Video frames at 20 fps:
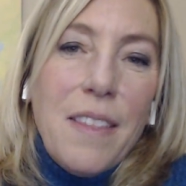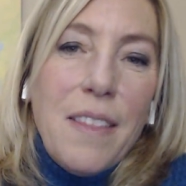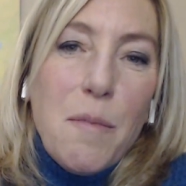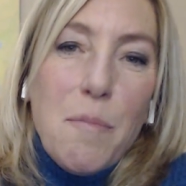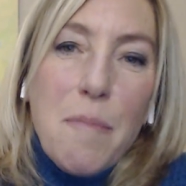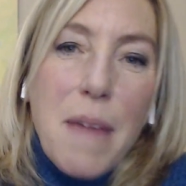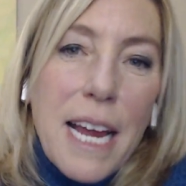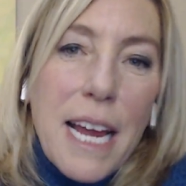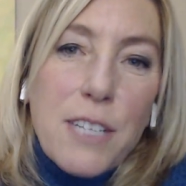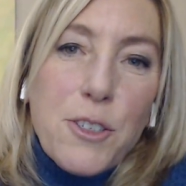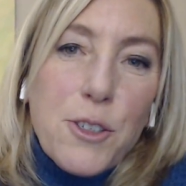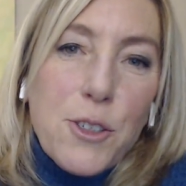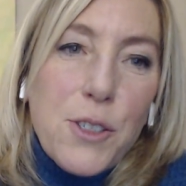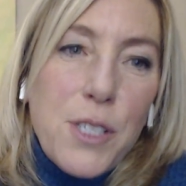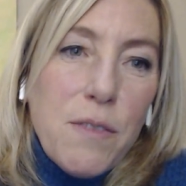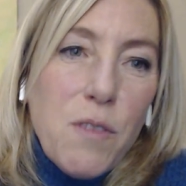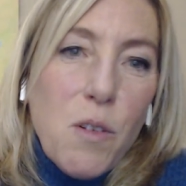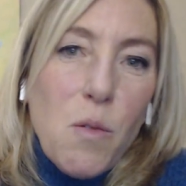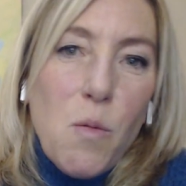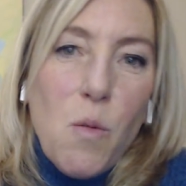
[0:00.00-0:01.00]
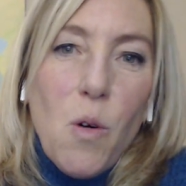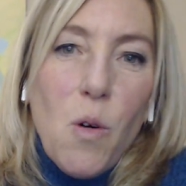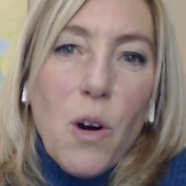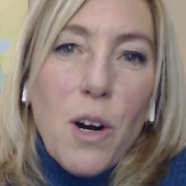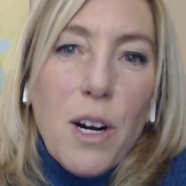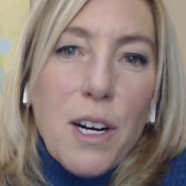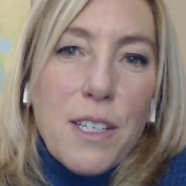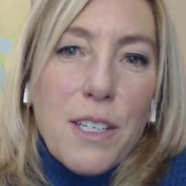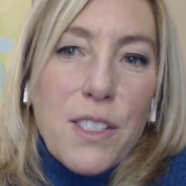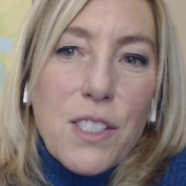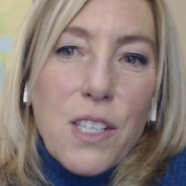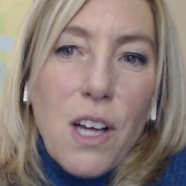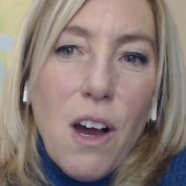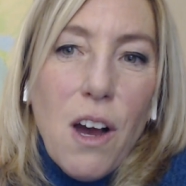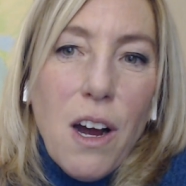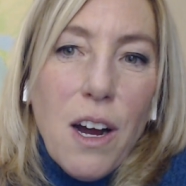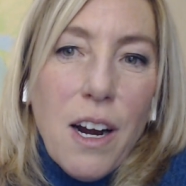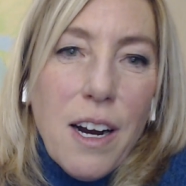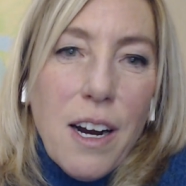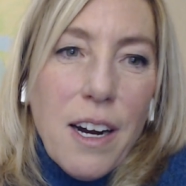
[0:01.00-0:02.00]
The major civil wars
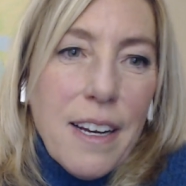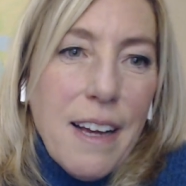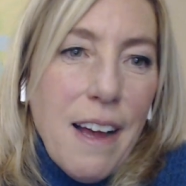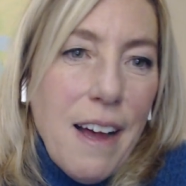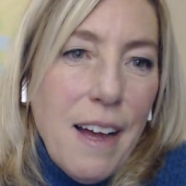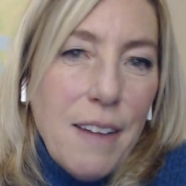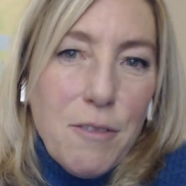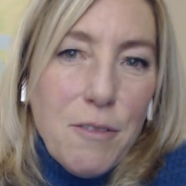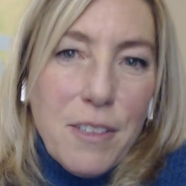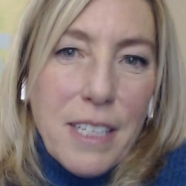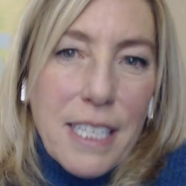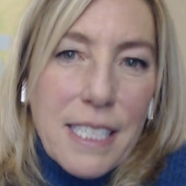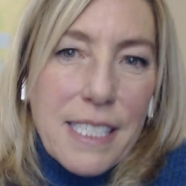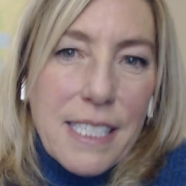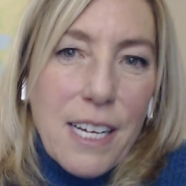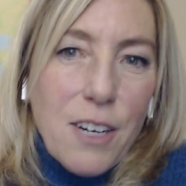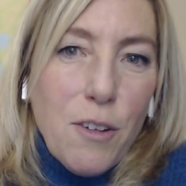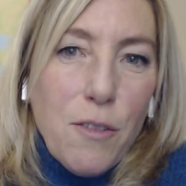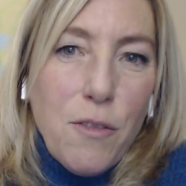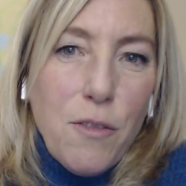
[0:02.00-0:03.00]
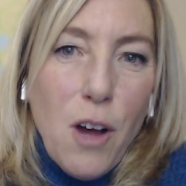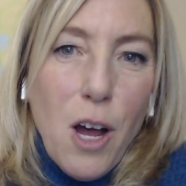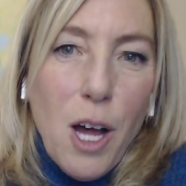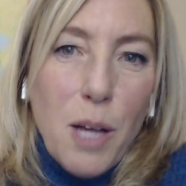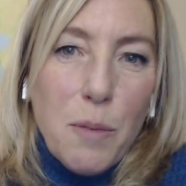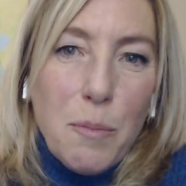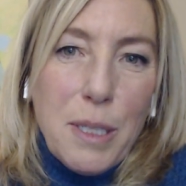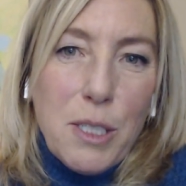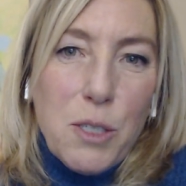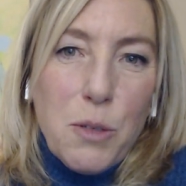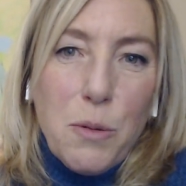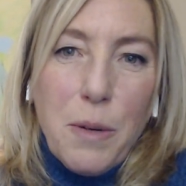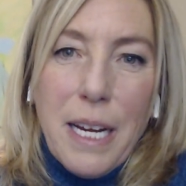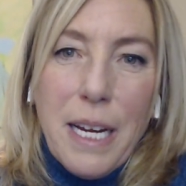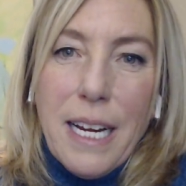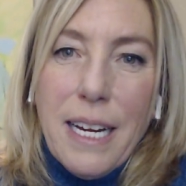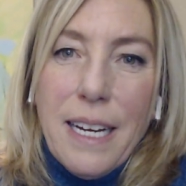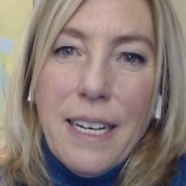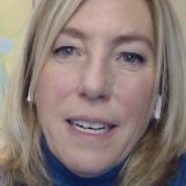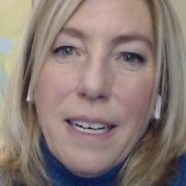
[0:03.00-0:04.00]
are conflicts that are fought
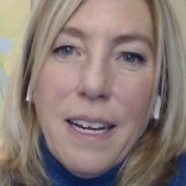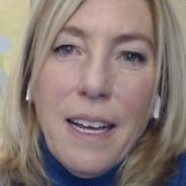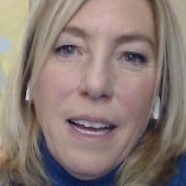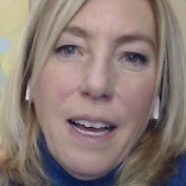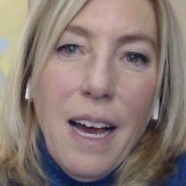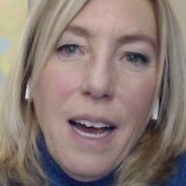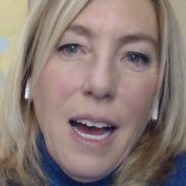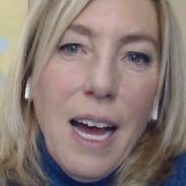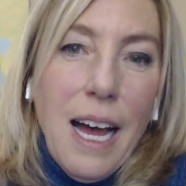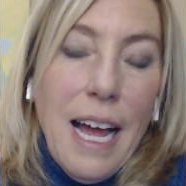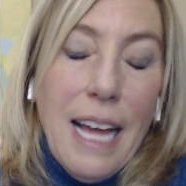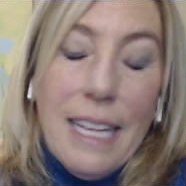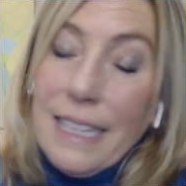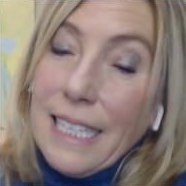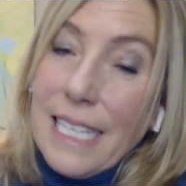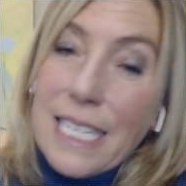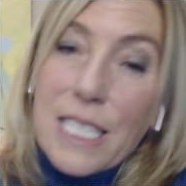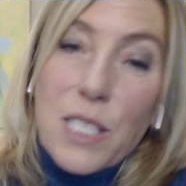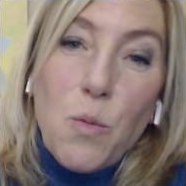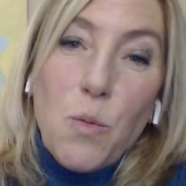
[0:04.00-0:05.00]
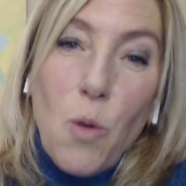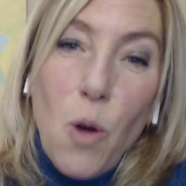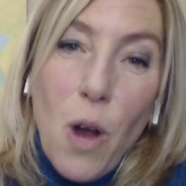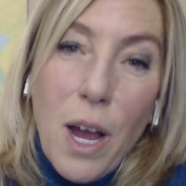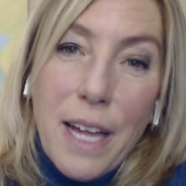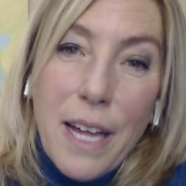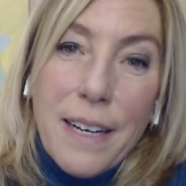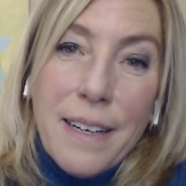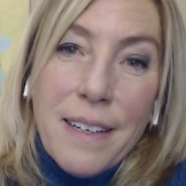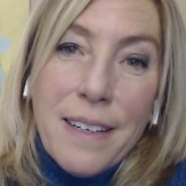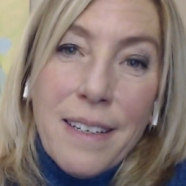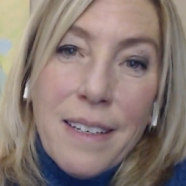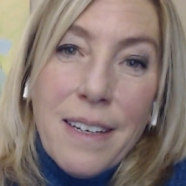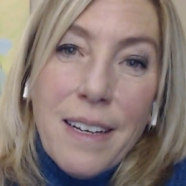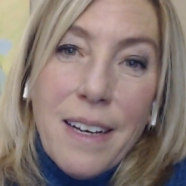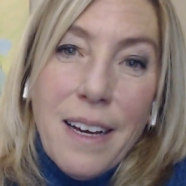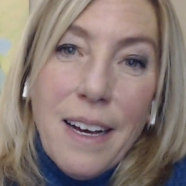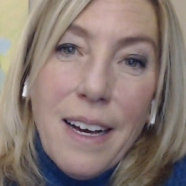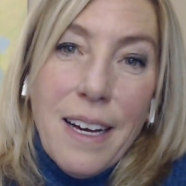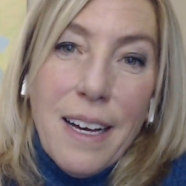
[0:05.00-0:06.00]
between at least
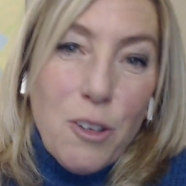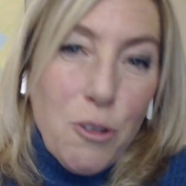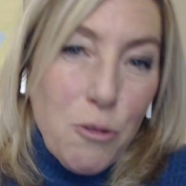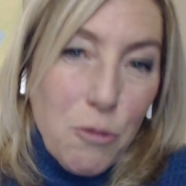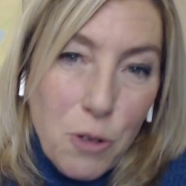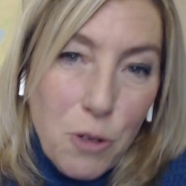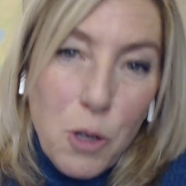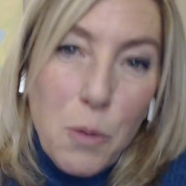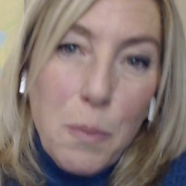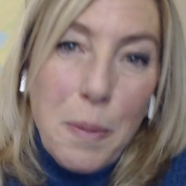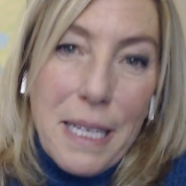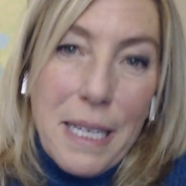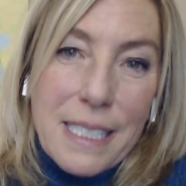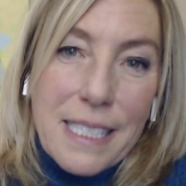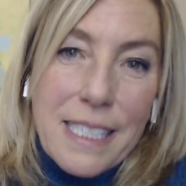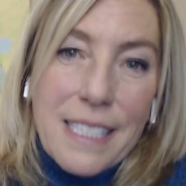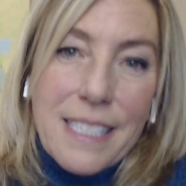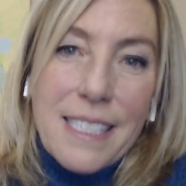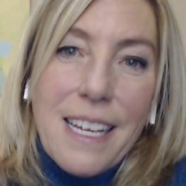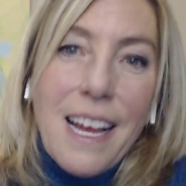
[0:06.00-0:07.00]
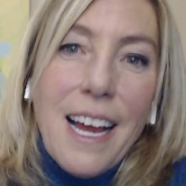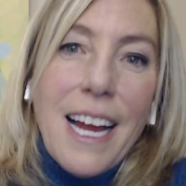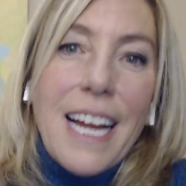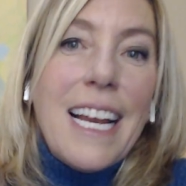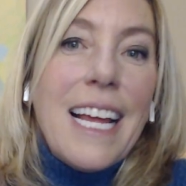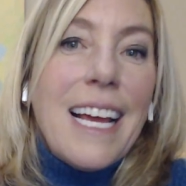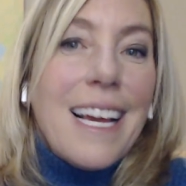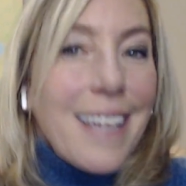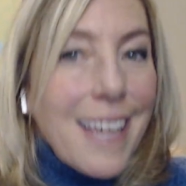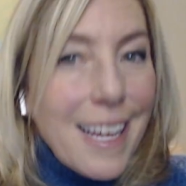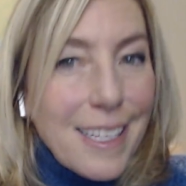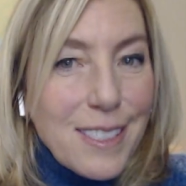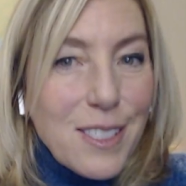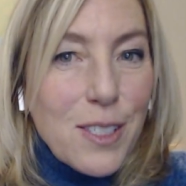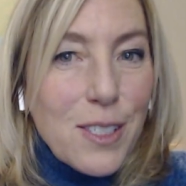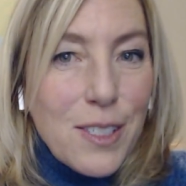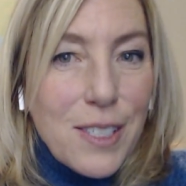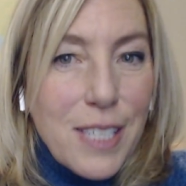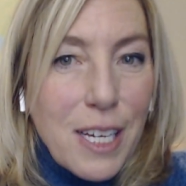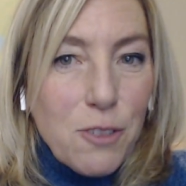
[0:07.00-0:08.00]
one group in society
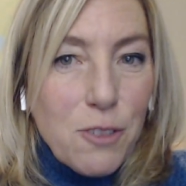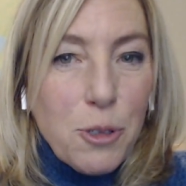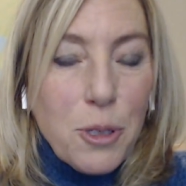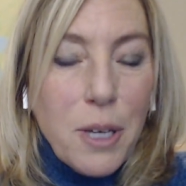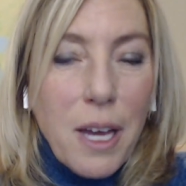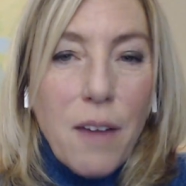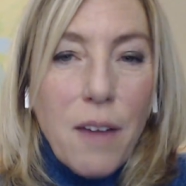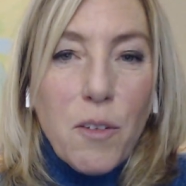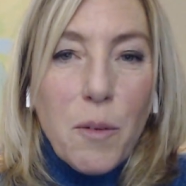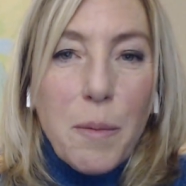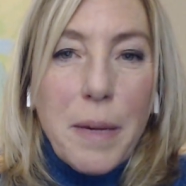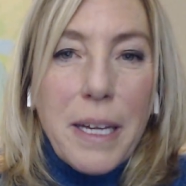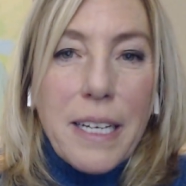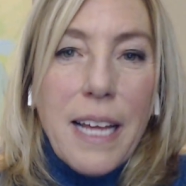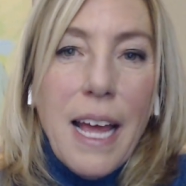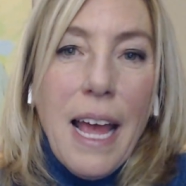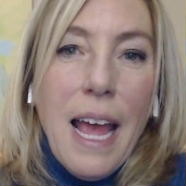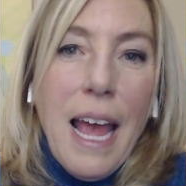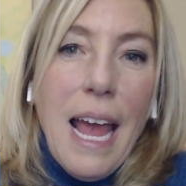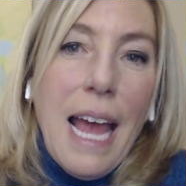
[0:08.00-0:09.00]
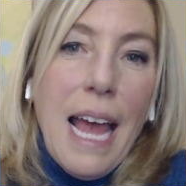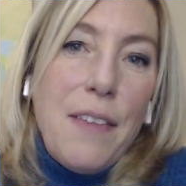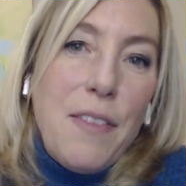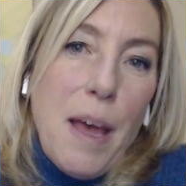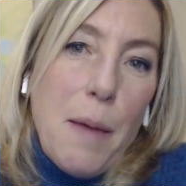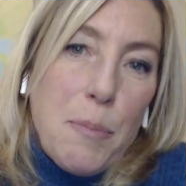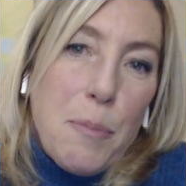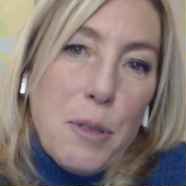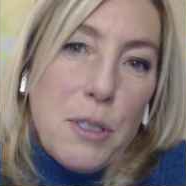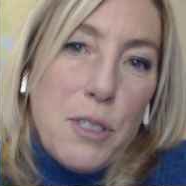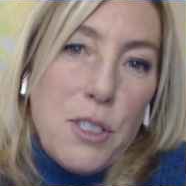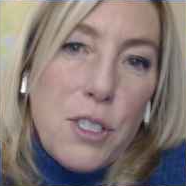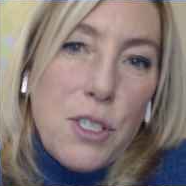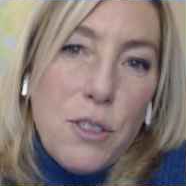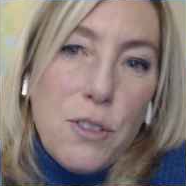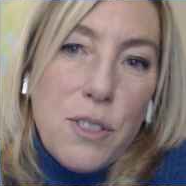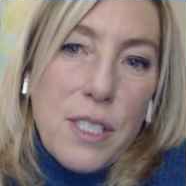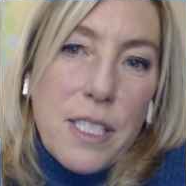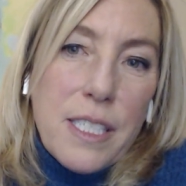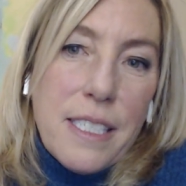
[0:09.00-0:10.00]
against the central government, and that
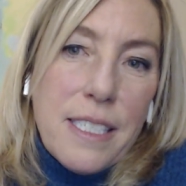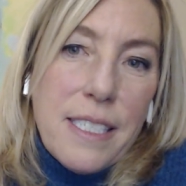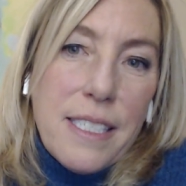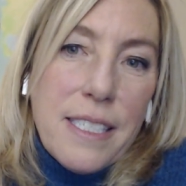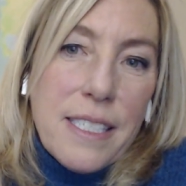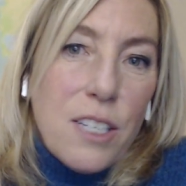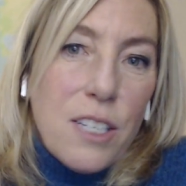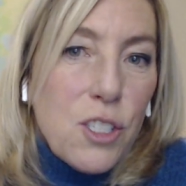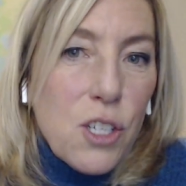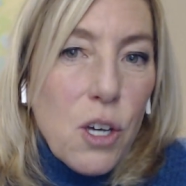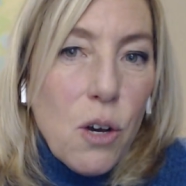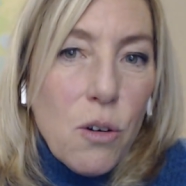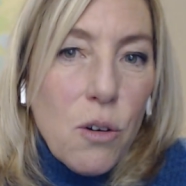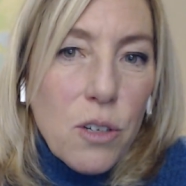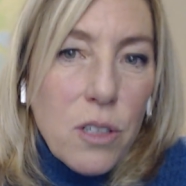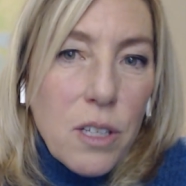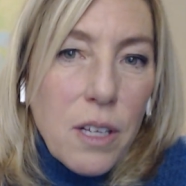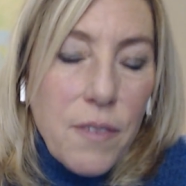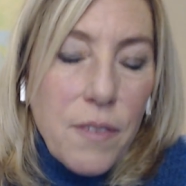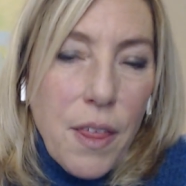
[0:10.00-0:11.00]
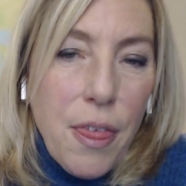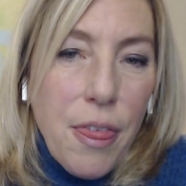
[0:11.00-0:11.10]
produces a total of